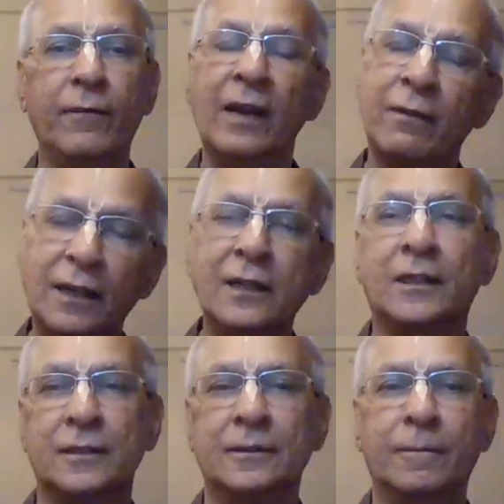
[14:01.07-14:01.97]
we have
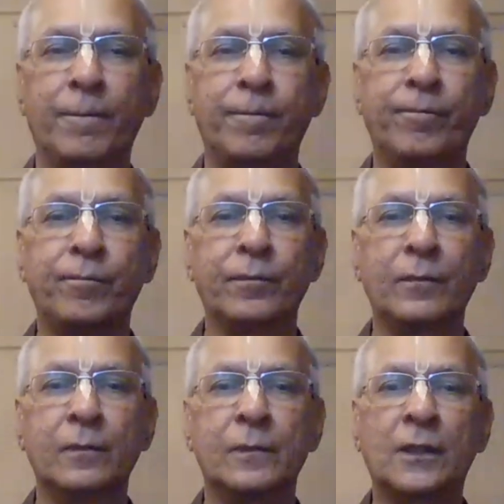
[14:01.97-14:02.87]
learned
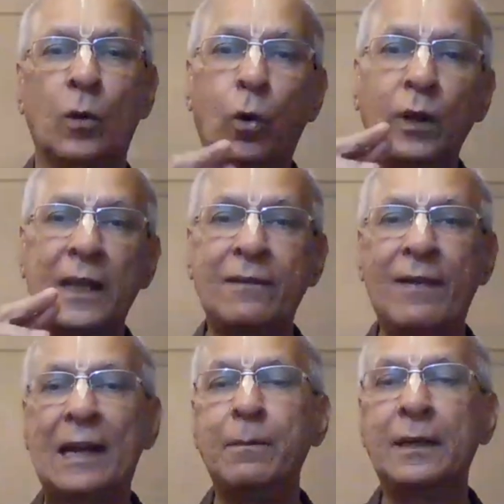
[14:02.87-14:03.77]
that the whole
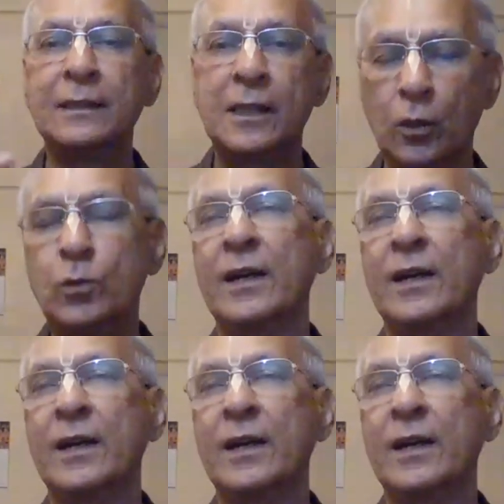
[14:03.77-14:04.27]
environment in the